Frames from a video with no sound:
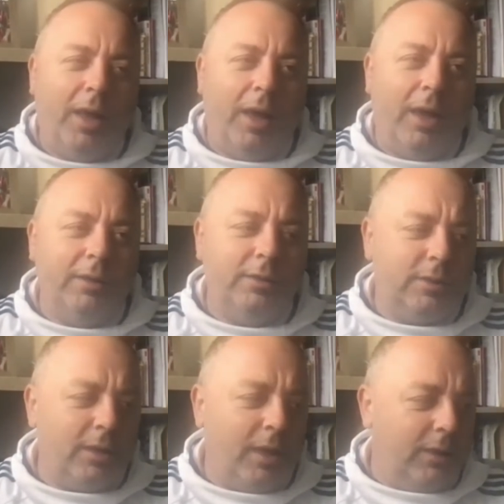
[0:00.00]
And
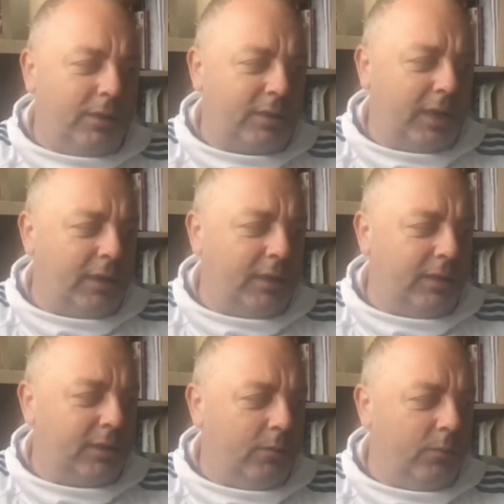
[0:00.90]
the second
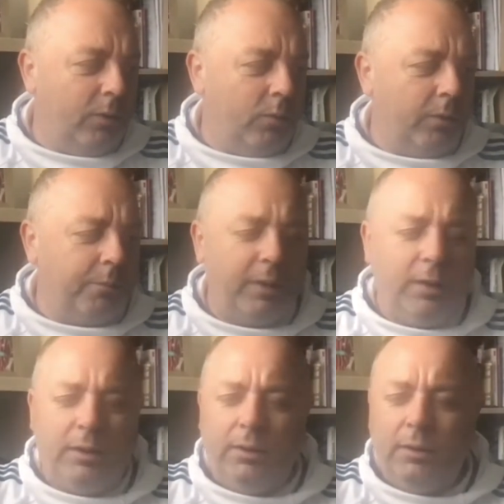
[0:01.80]
is that we want to be